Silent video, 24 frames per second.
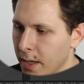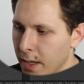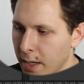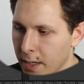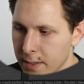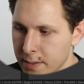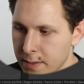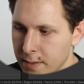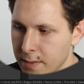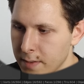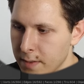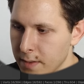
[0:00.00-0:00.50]

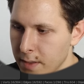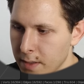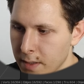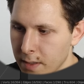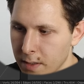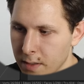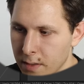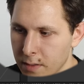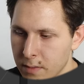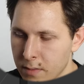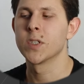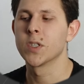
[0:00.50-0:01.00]
add
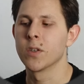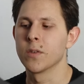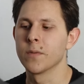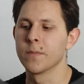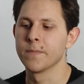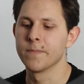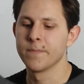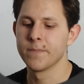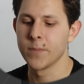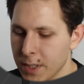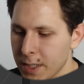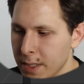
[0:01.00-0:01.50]

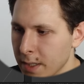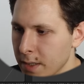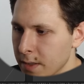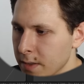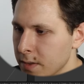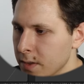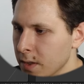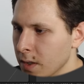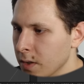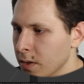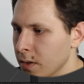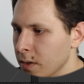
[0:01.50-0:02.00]
some
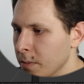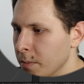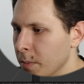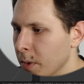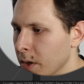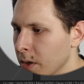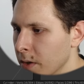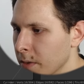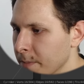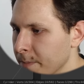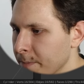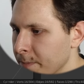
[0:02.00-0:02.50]
details on the bottom.